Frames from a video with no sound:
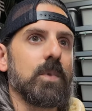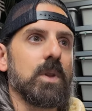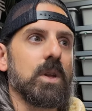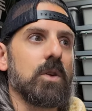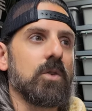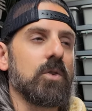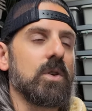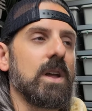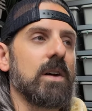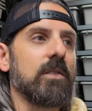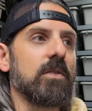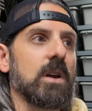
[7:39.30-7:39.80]

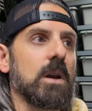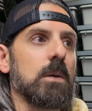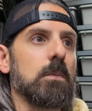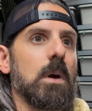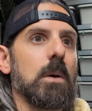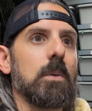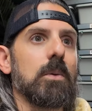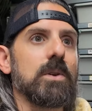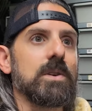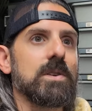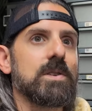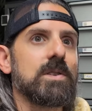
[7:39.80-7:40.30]
you're never going to be
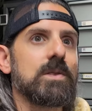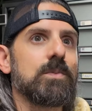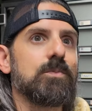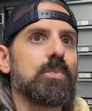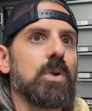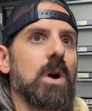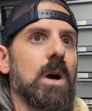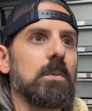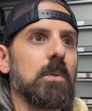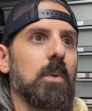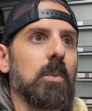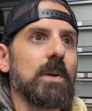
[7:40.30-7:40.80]
able to
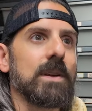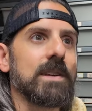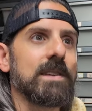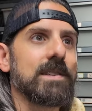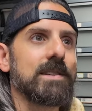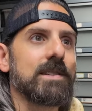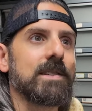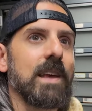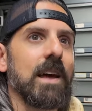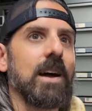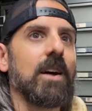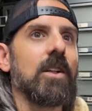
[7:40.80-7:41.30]
probably
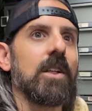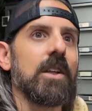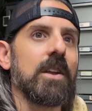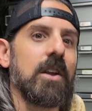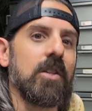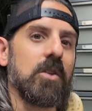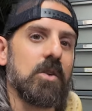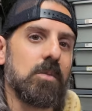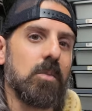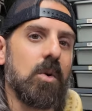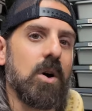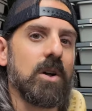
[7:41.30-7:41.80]
sell
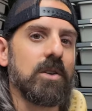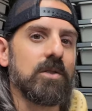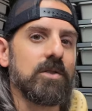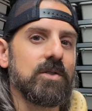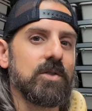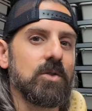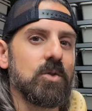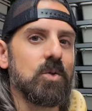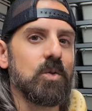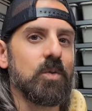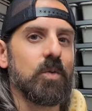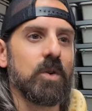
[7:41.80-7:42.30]
another
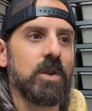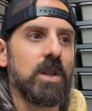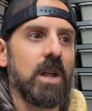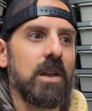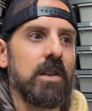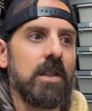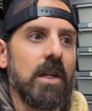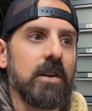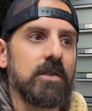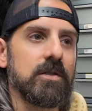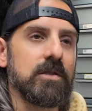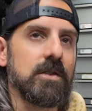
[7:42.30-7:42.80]
monsoon for
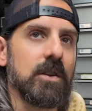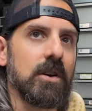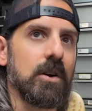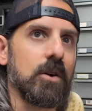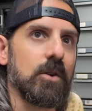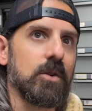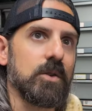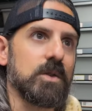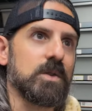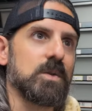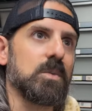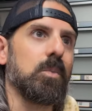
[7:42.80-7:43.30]

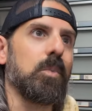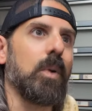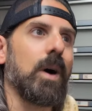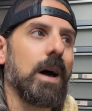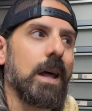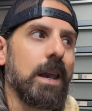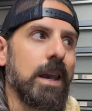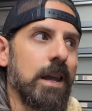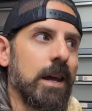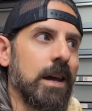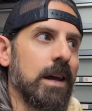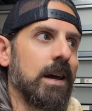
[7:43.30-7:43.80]
$10,000.
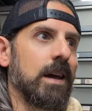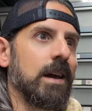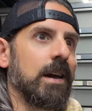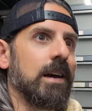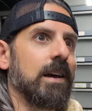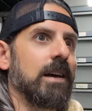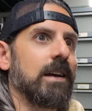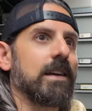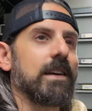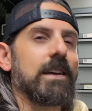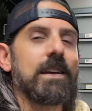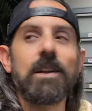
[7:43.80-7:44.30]
But
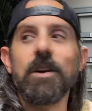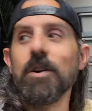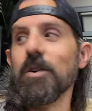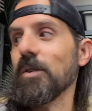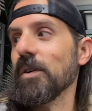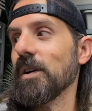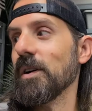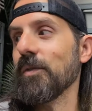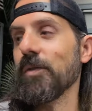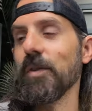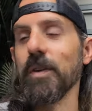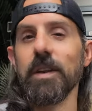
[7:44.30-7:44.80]

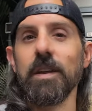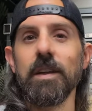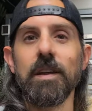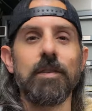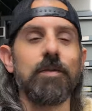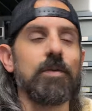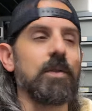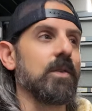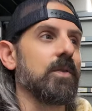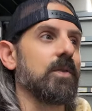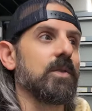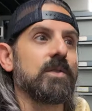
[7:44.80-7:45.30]

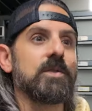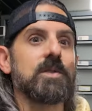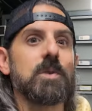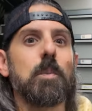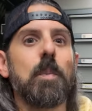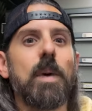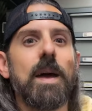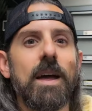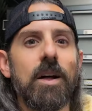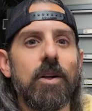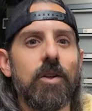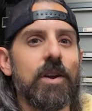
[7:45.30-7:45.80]
if it's a
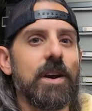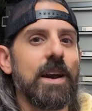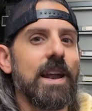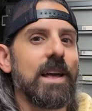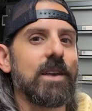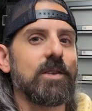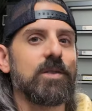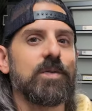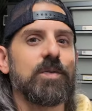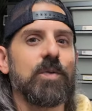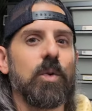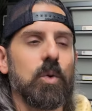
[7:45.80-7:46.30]
male and it
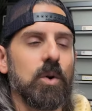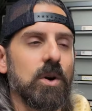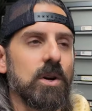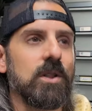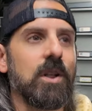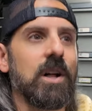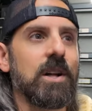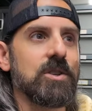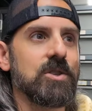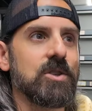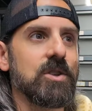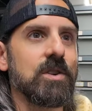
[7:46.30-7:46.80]
has 4
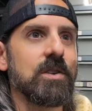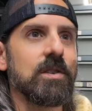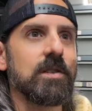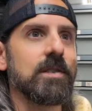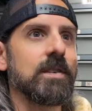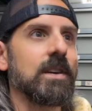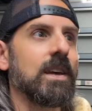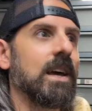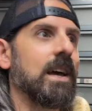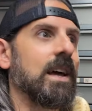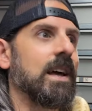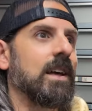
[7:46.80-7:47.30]

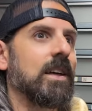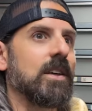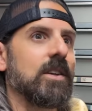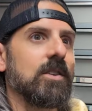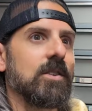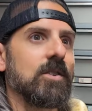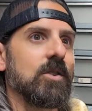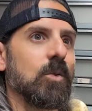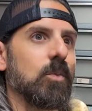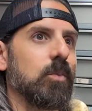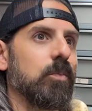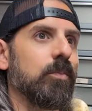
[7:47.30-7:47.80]
clutches,
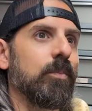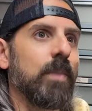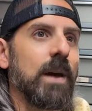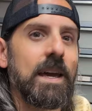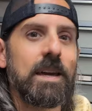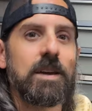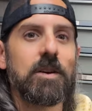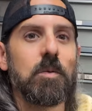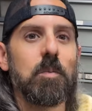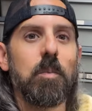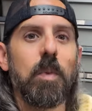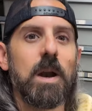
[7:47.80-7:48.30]
you'll
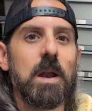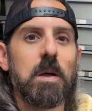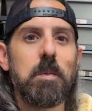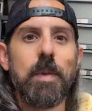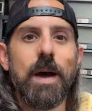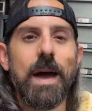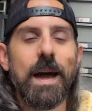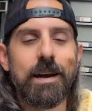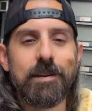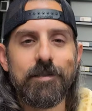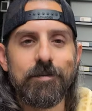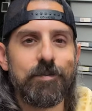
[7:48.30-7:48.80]
make your money
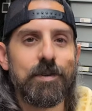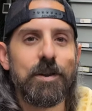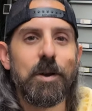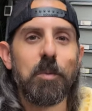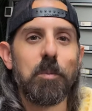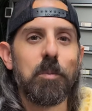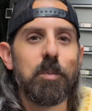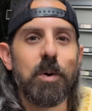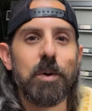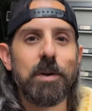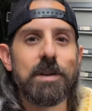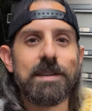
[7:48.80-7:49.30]
back,
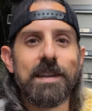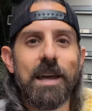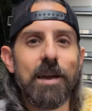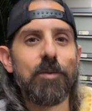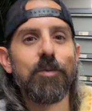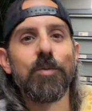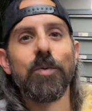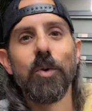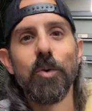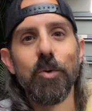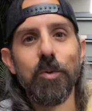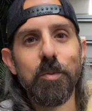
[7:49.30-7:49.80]
probably
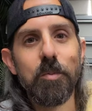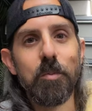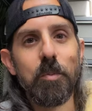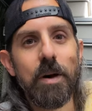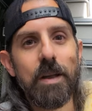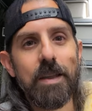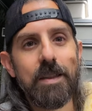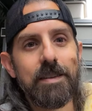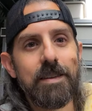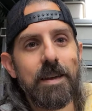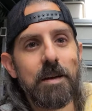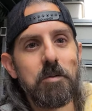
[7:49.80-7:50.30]
tenfold
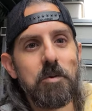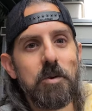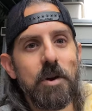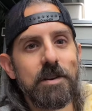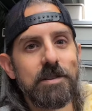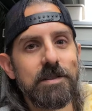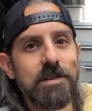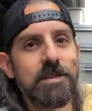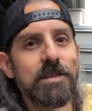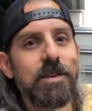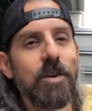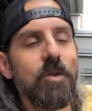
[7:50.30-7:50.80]
by the time you
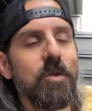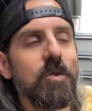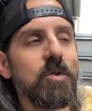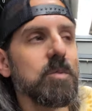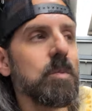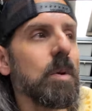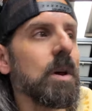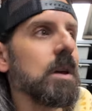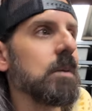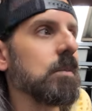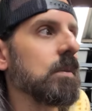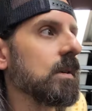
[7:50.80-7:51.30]
actually sell those
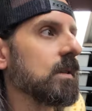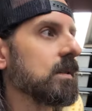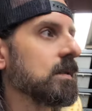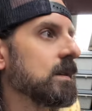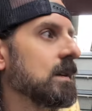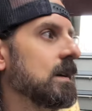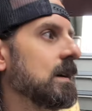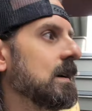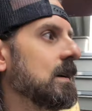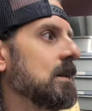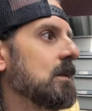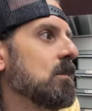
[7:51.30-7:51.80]
babies.
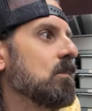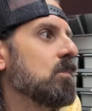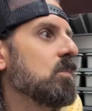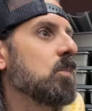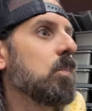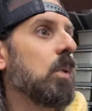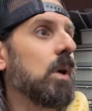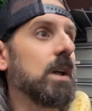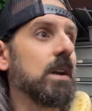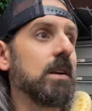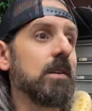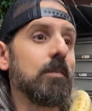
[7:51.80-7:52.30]

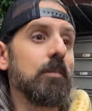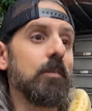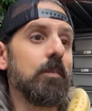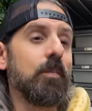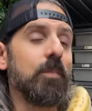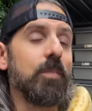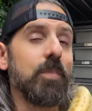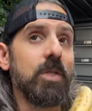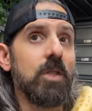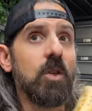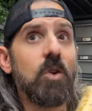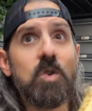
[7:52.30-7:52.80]
But
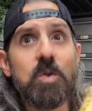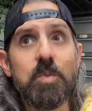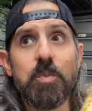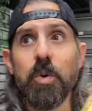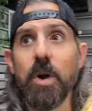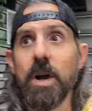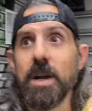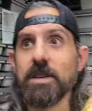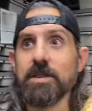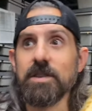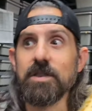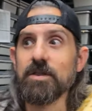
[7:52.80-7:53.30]
those
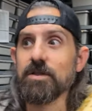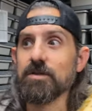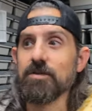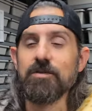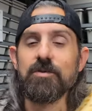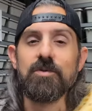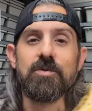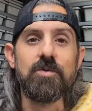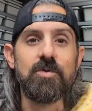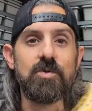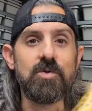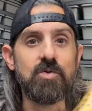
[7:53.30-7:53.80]
prices
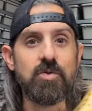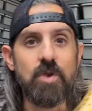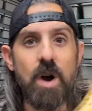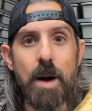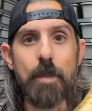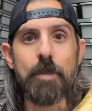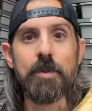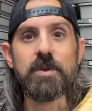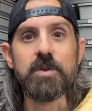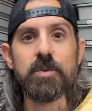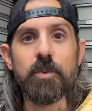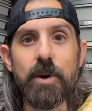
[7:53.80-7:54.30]

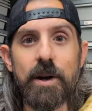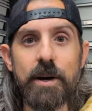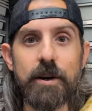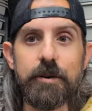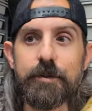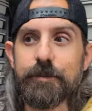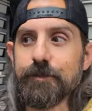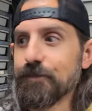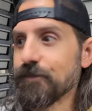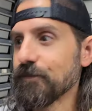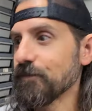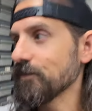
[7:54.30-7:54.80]
drop as
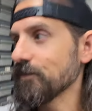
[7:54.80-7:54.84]
well.